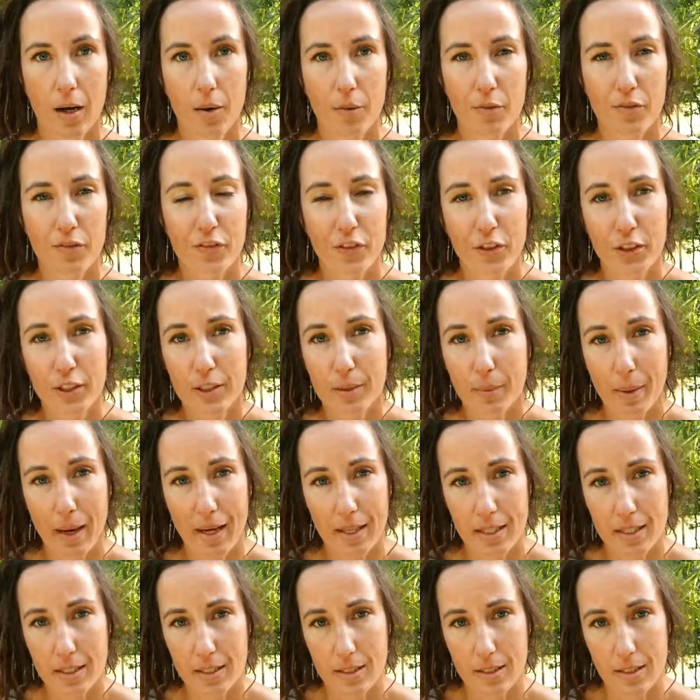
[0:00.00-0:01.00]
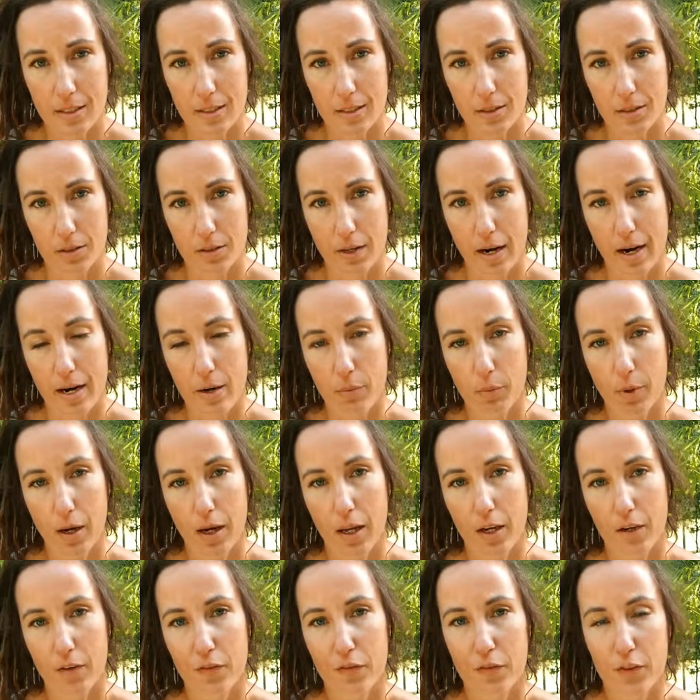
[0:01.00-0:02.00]
Food Matters is a great
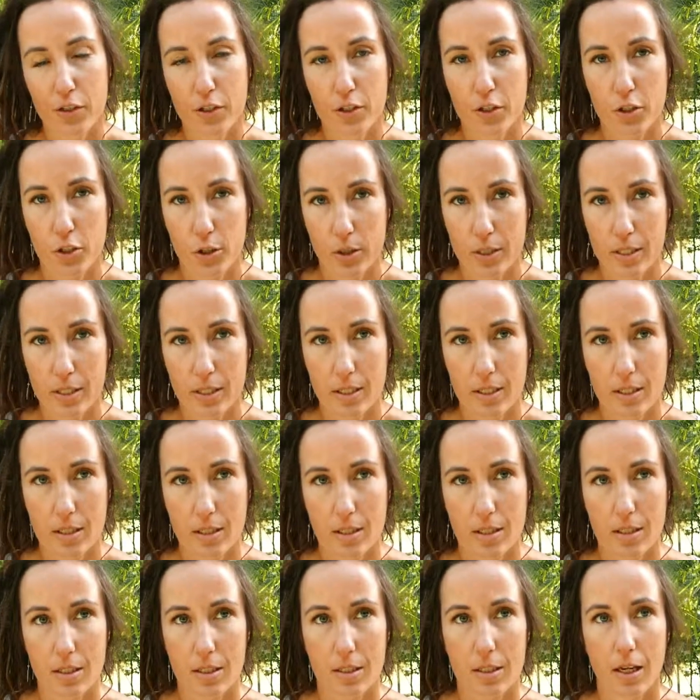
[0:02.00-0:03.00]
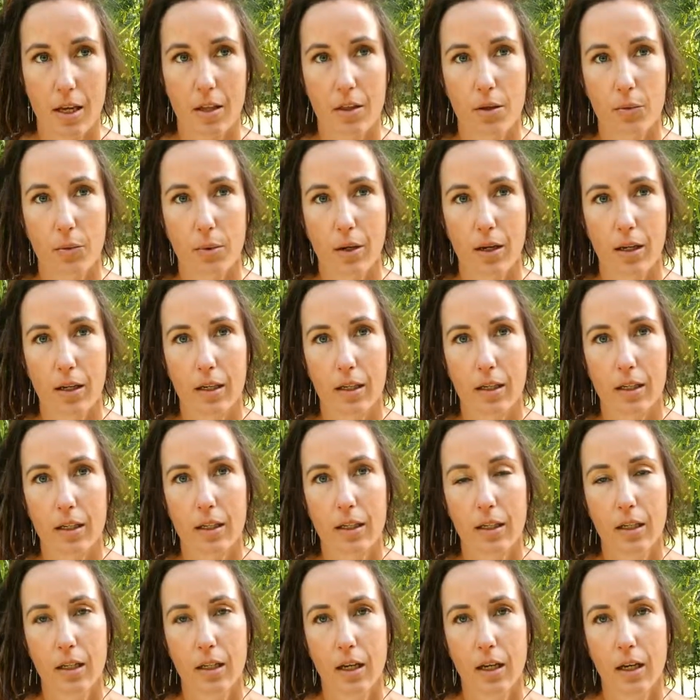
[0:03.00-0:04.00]
one, Food Choices is another one,
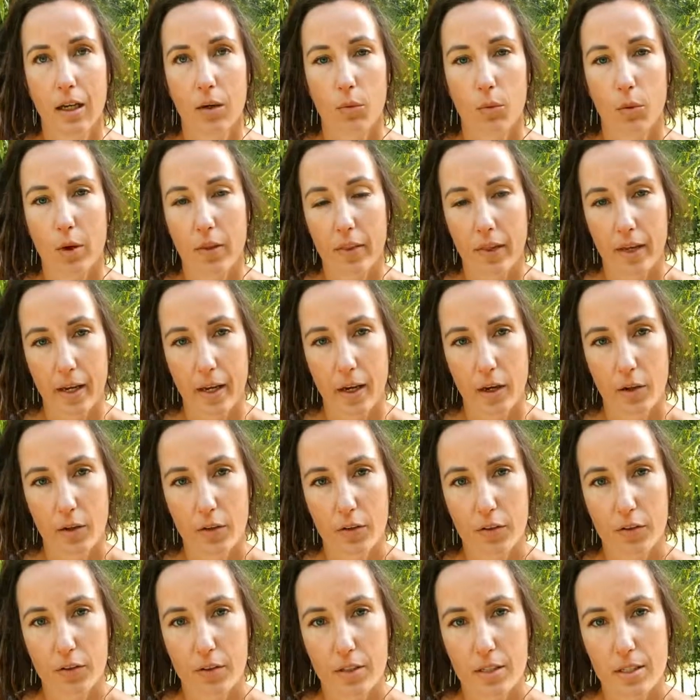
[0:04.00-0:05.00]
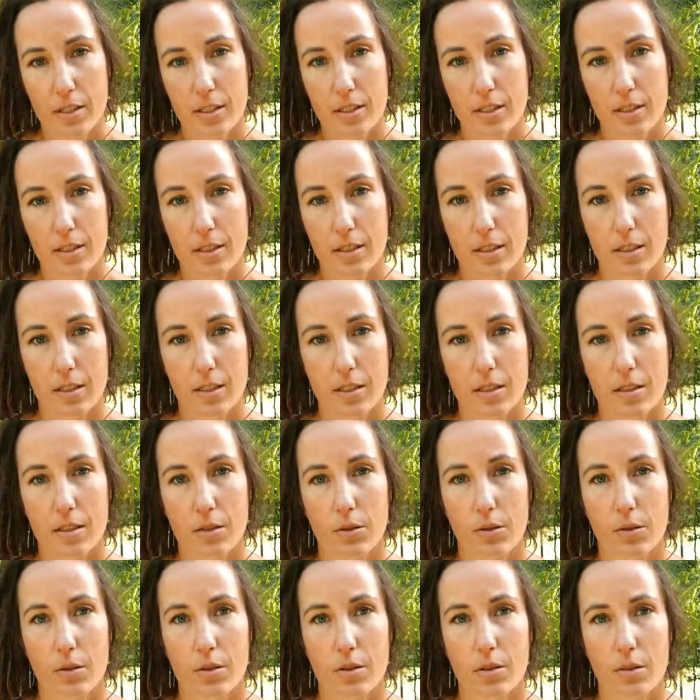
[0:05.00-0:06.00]
What the Health is
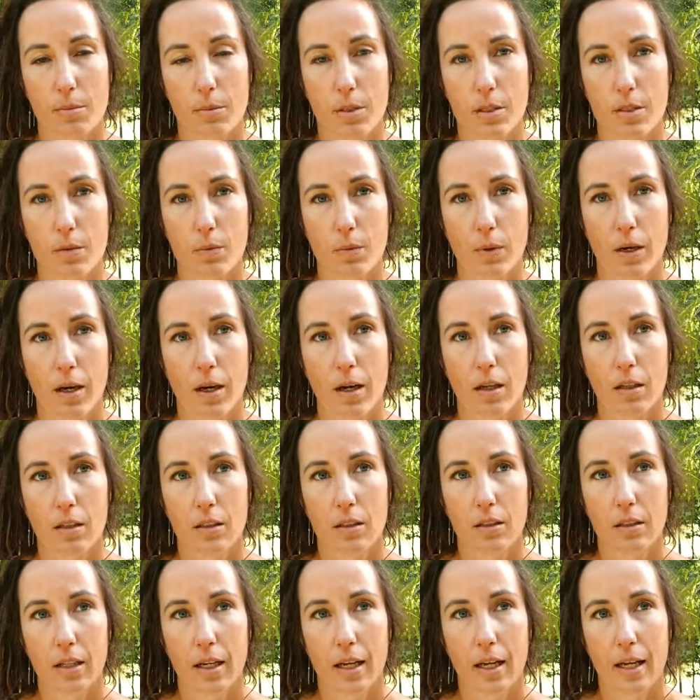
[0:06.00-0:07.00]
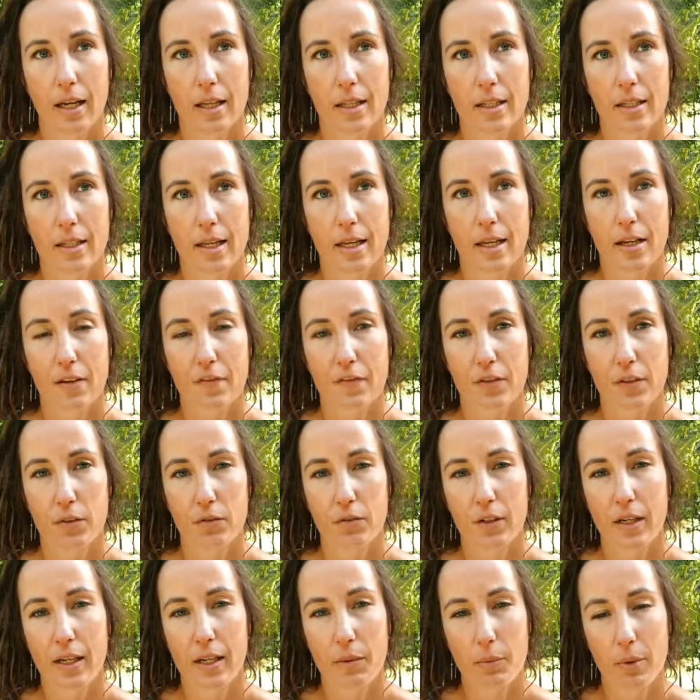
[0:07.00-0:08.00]
awesome as well. And then if you
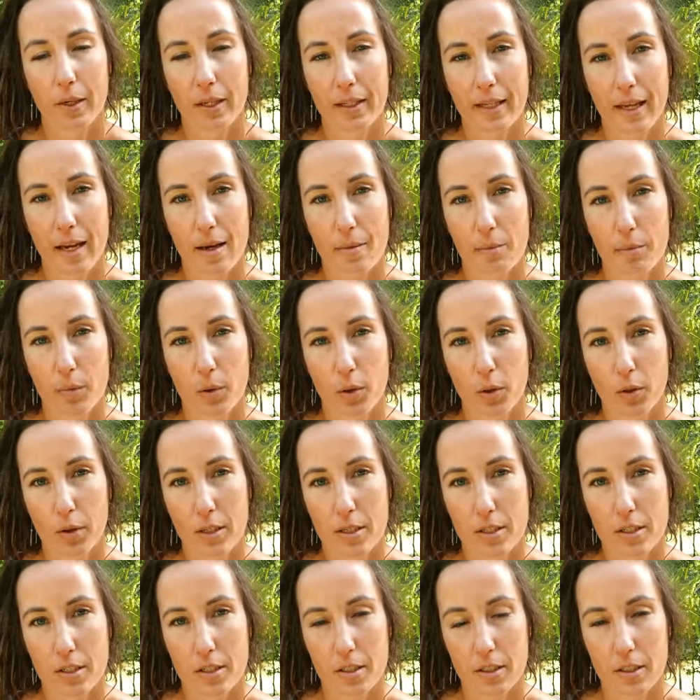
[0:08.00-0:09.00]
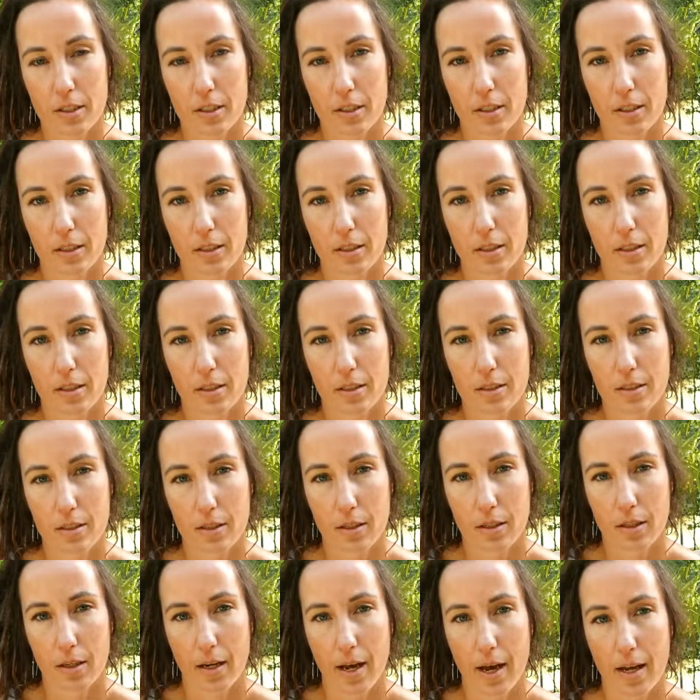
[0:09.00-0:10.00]
really want to get more into the
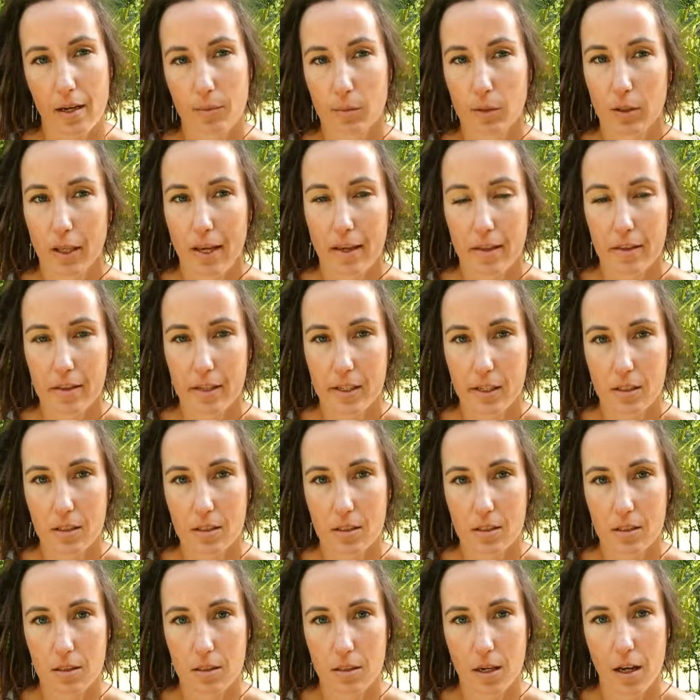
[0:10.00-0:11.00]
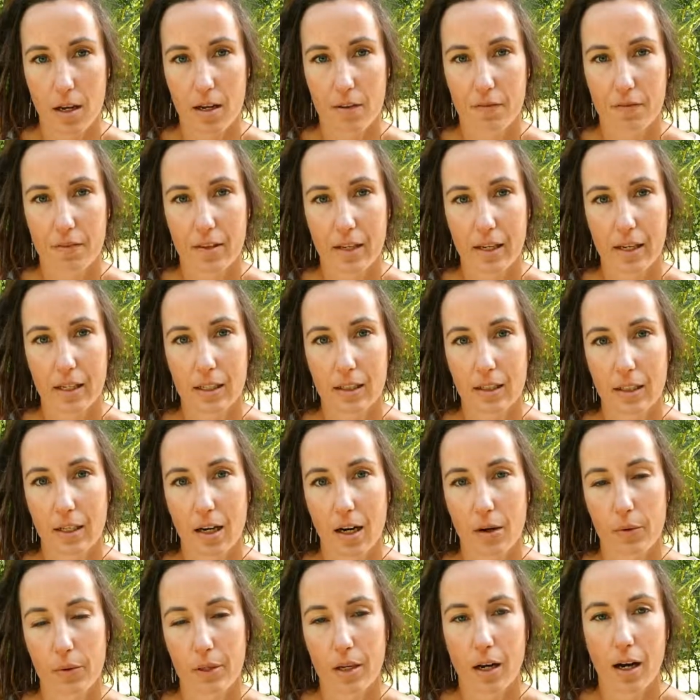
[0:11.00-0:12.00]
sort of animal ethics side of thing, then
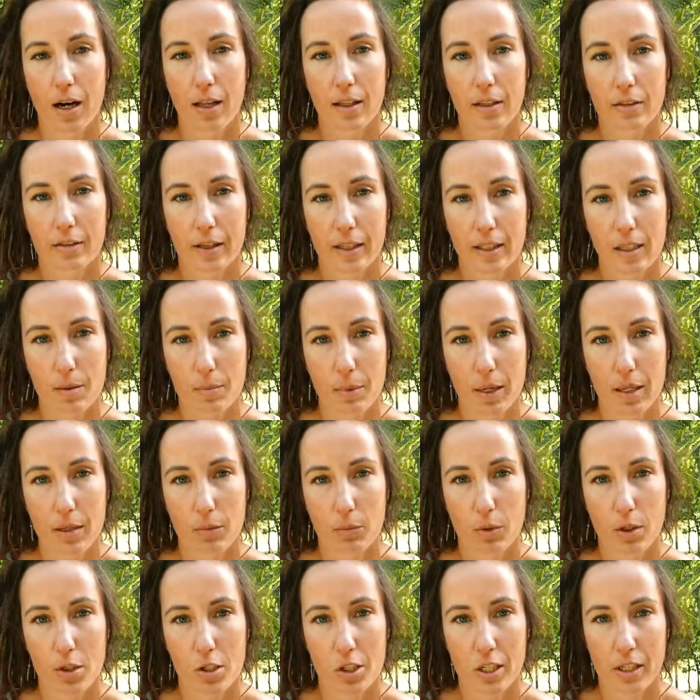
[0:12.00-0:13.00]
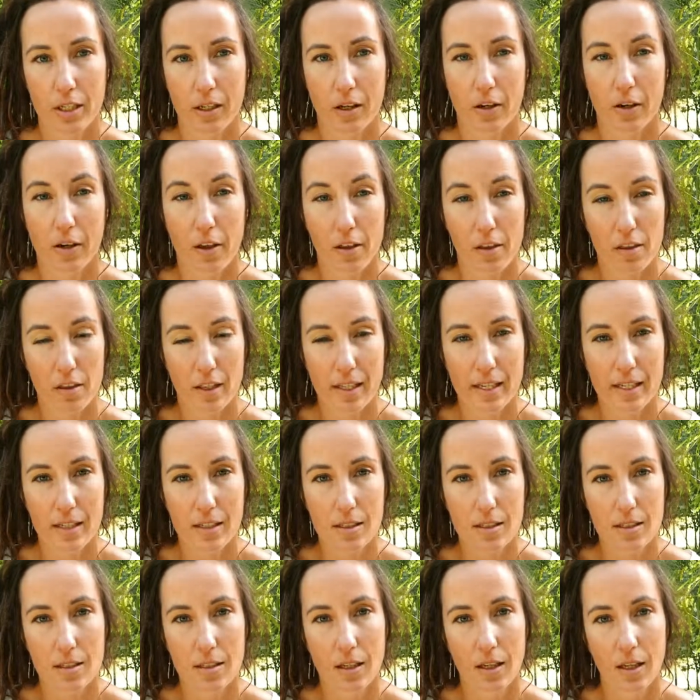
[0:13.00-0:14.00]
I would highly recommend watching
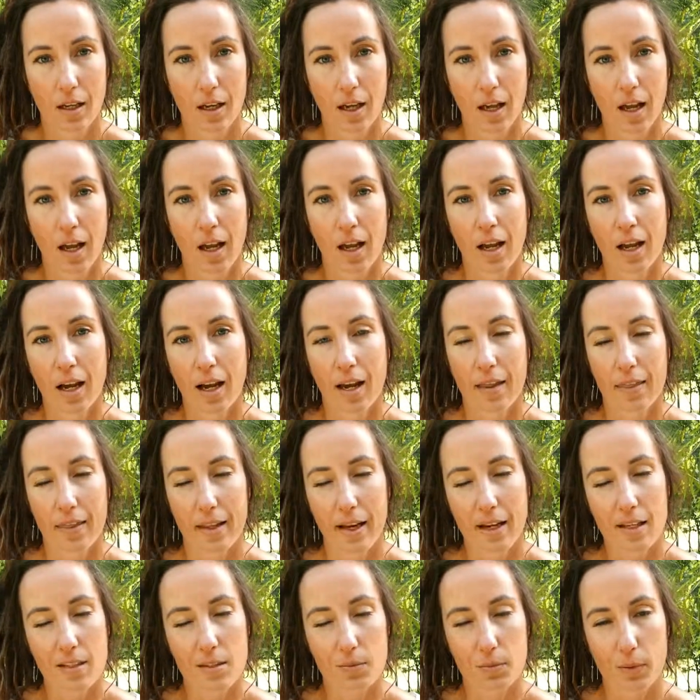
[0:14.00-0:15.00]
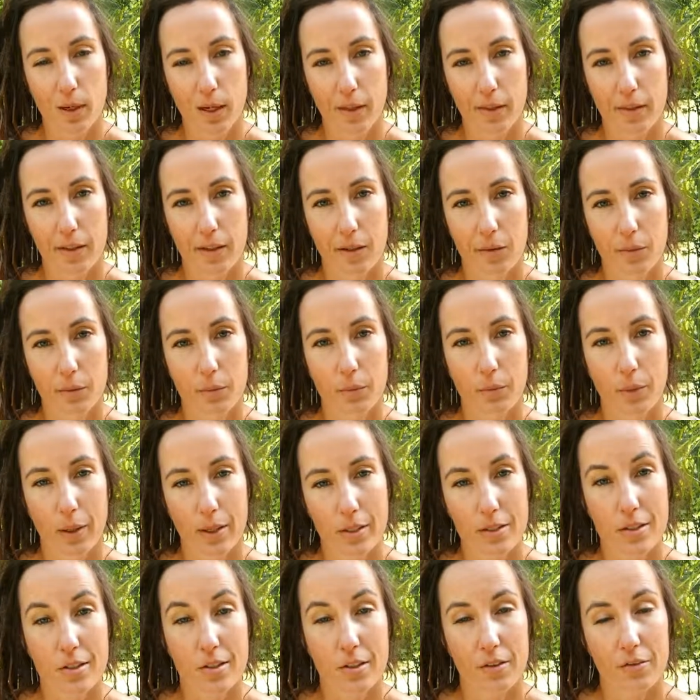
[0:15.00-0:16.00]
Earthlings. And that's one that
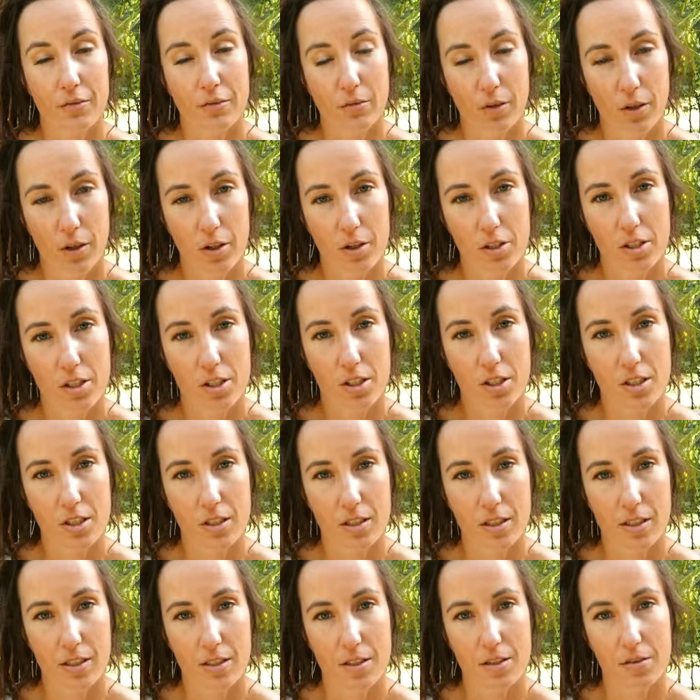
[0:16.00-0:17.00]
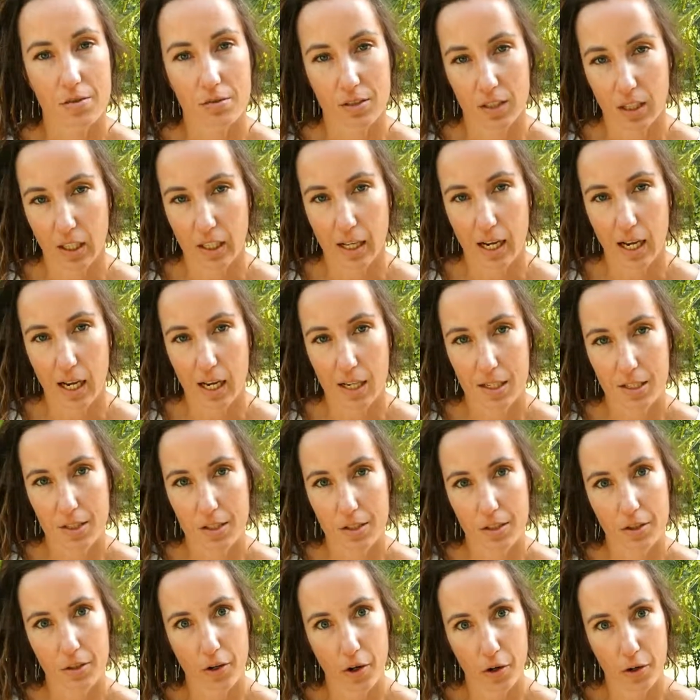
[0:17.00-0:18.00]
once you've watched, it's really hard
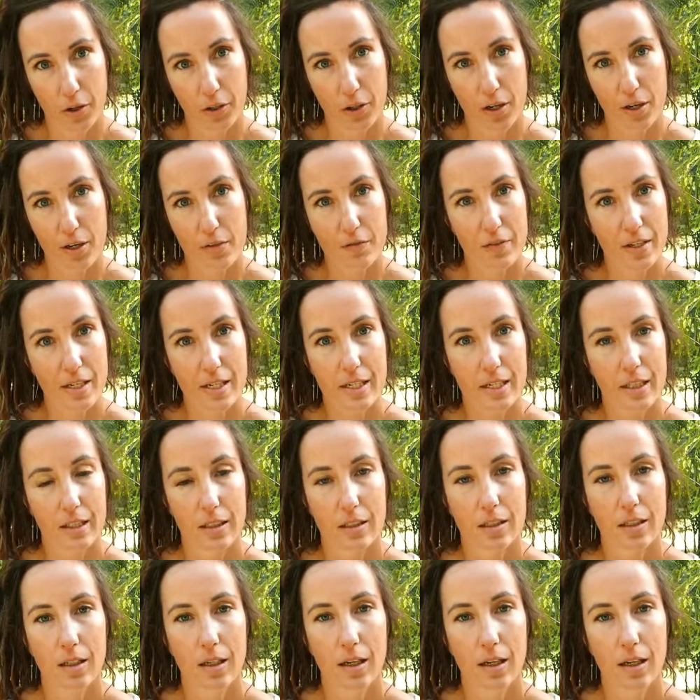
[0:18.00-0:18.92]
to not go vegan.